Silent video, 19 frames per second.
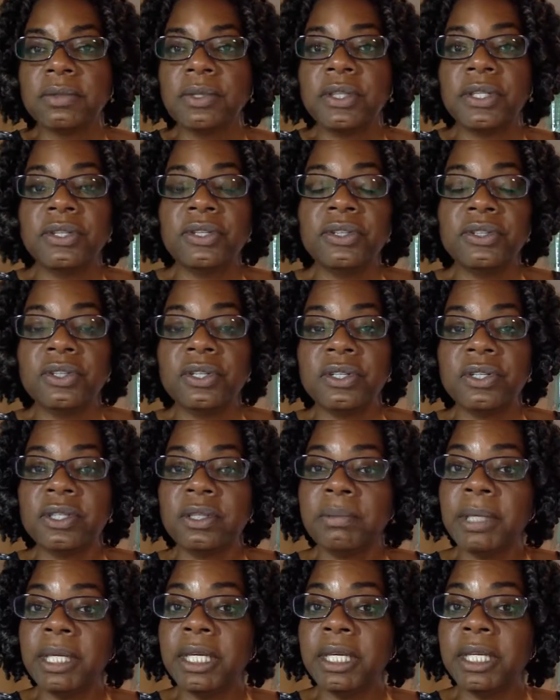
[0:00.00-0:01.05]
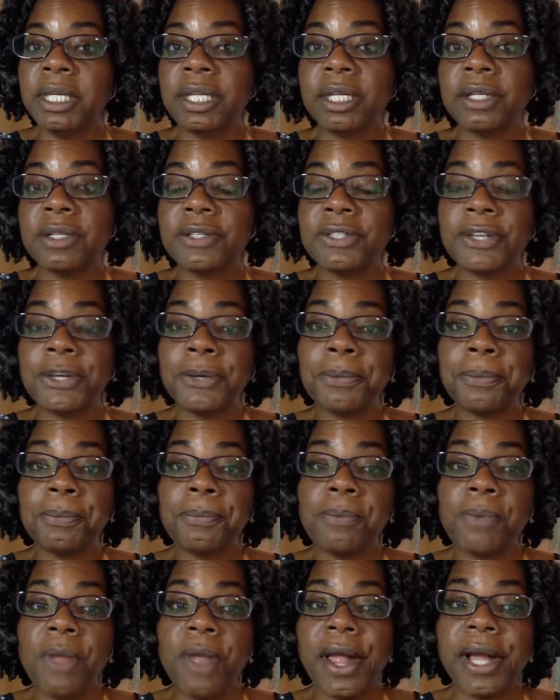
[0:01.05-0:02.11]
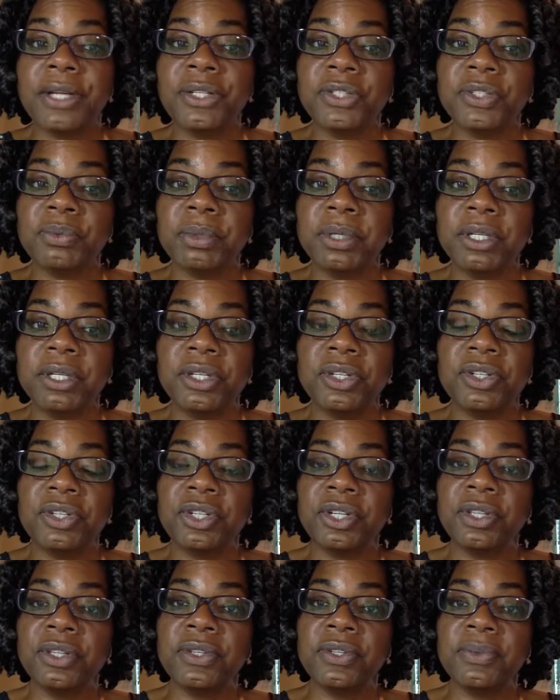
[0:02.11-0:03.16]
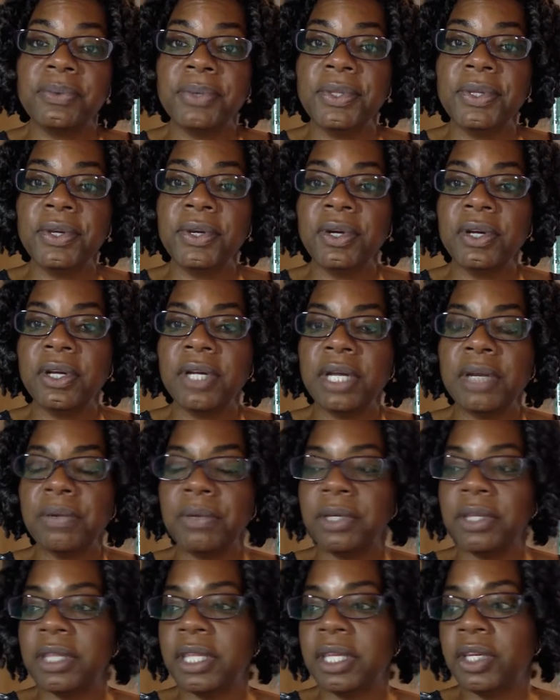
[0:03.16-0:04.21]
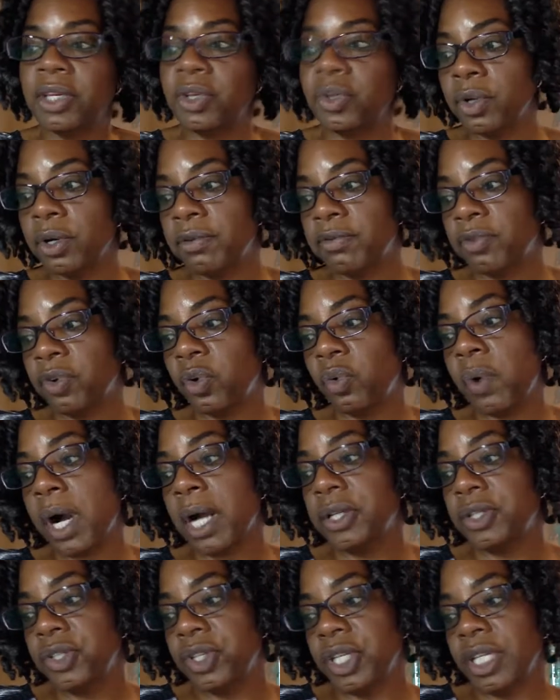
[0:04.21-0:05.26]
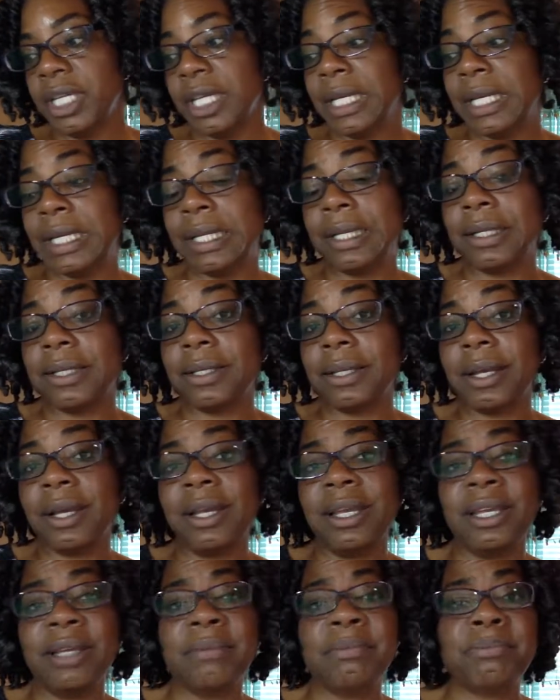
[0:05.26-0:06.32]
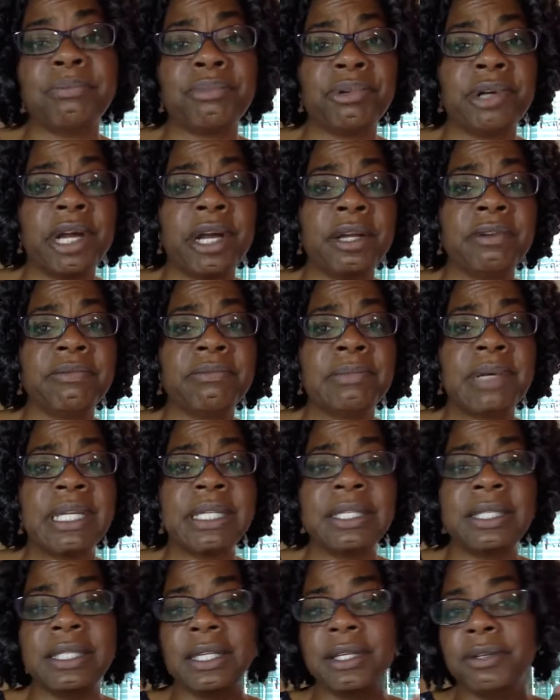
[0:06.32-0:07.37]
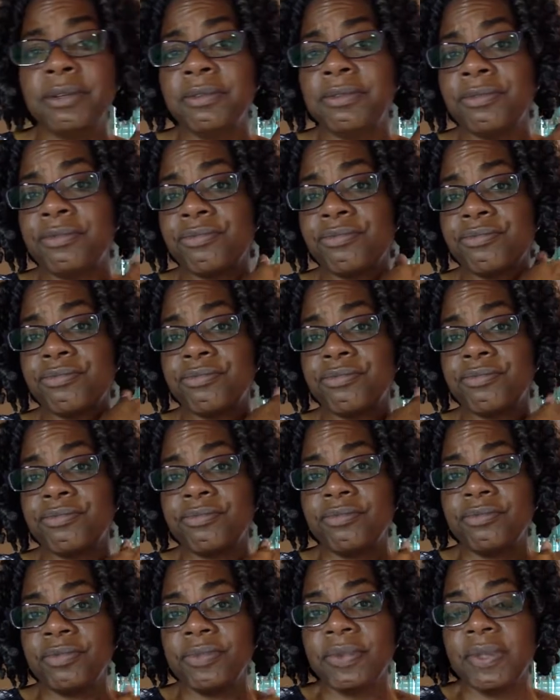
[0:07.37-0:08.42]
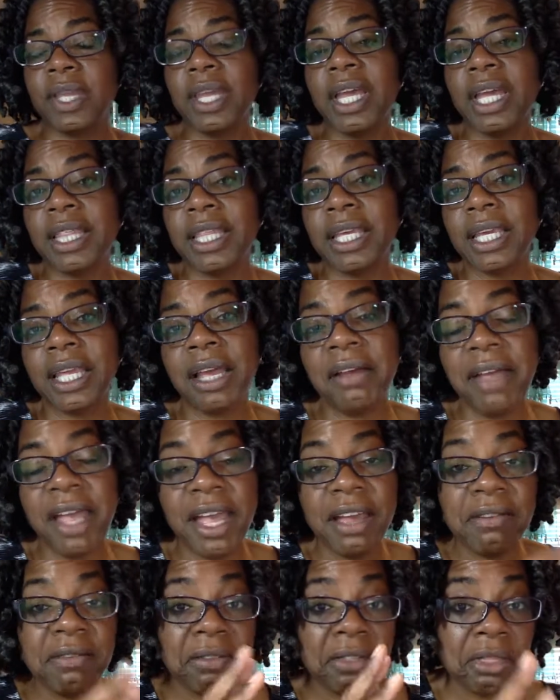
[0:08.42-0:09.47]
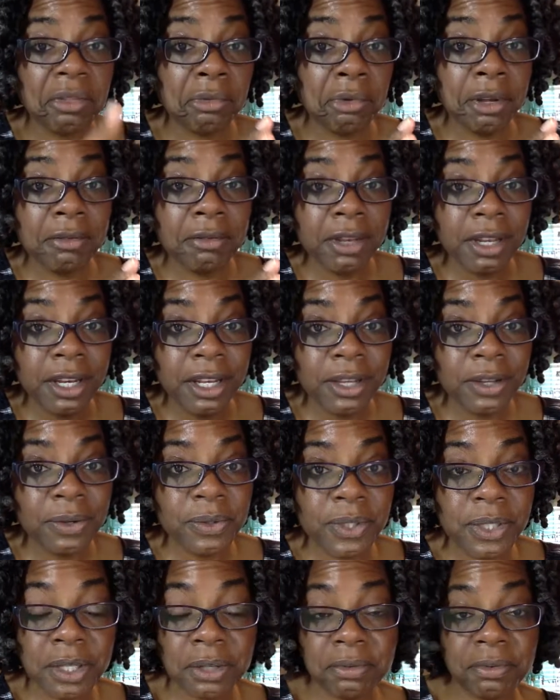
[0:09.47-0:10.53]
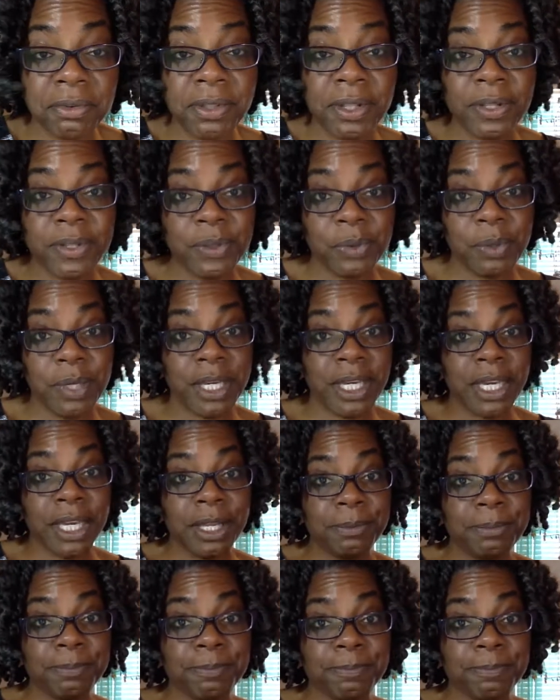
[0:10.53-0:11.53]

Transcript: This is just the beginning, so. I just wanted to share this with you all. I want to thank you all for watching, and I am proud of myself. I think I have three videos in for this weekend.